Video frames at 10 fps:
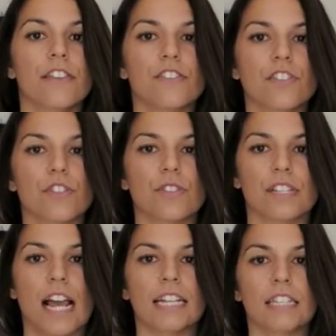this just shows a
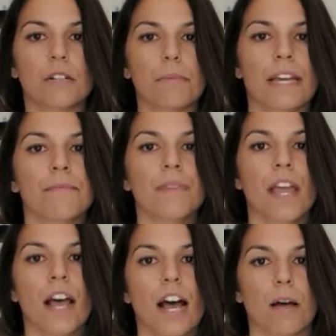tiny little bit.
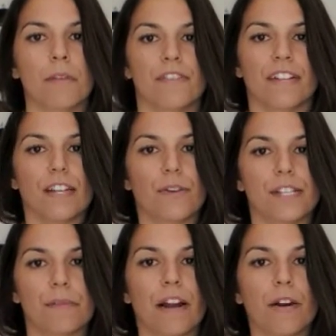If I like
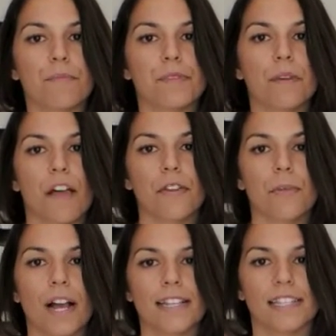raise my arms,
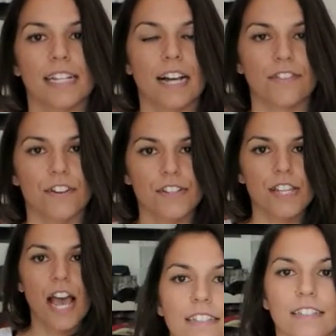otherwise it
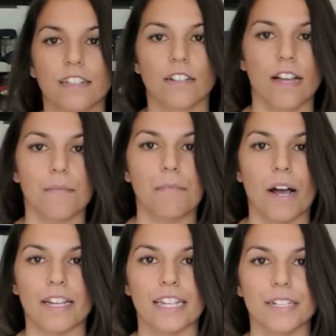covers. A little
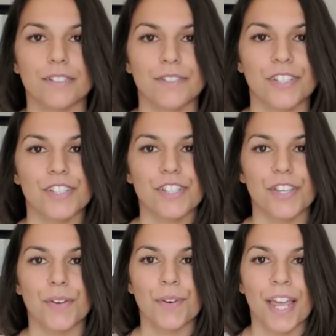pocket, which is
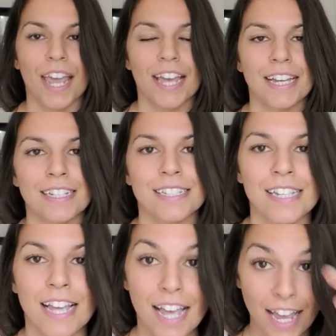cute, and
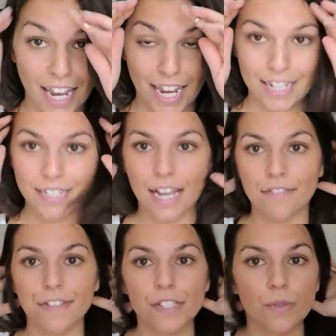it
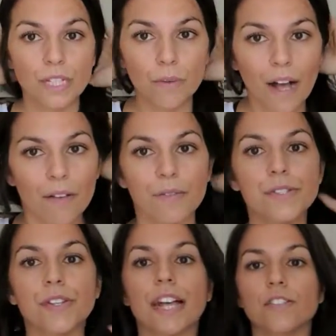fits really well.
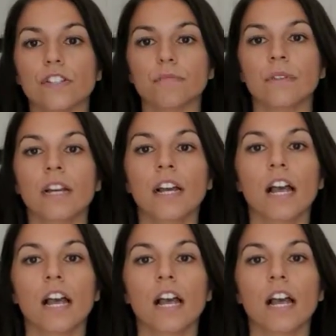So that's from